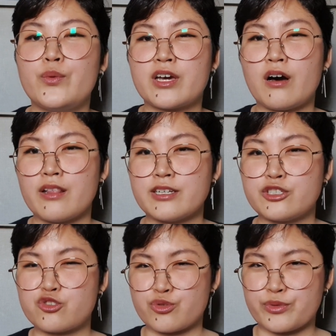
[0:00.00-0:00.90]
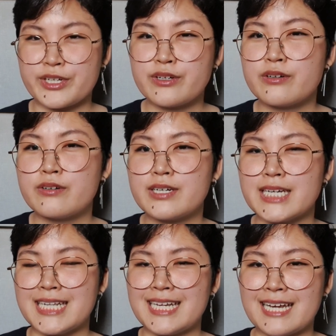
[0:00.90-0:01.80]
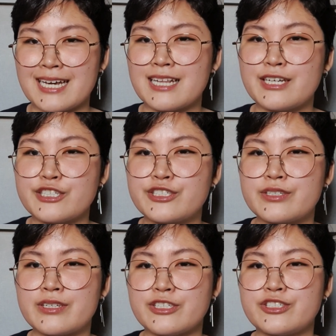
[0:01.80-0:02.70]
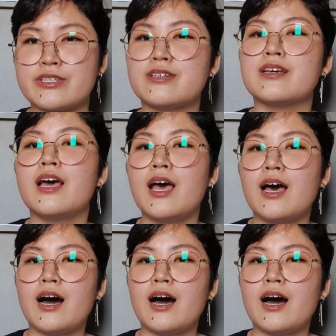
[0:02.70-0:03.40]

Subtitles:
We call it drill in English teaching